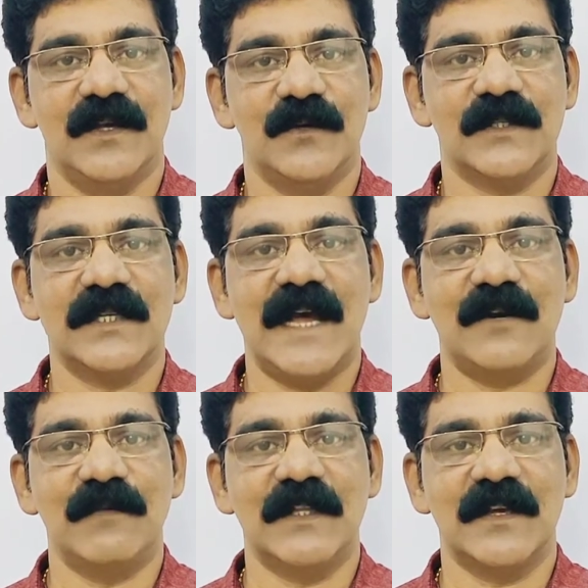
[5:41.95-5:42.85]
You see
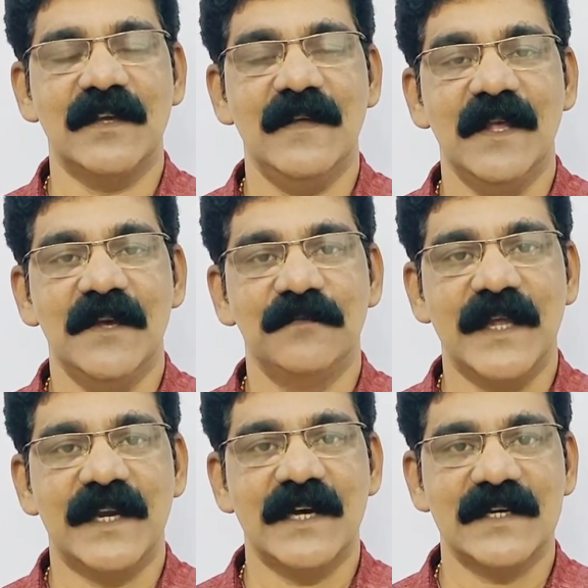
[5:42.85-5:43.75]
that with
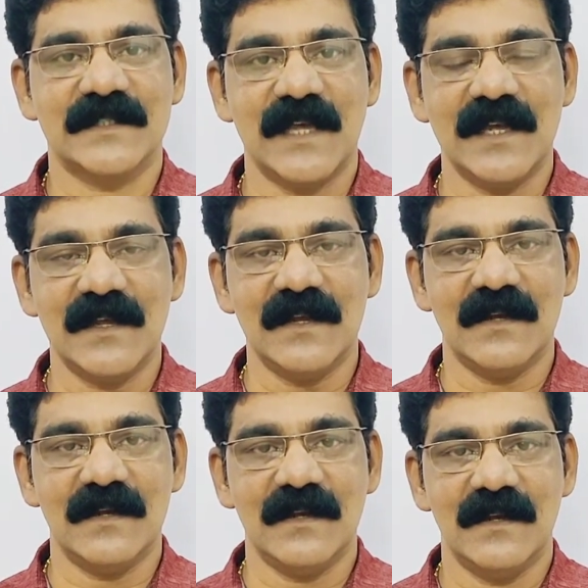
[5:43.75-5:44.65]
then her son,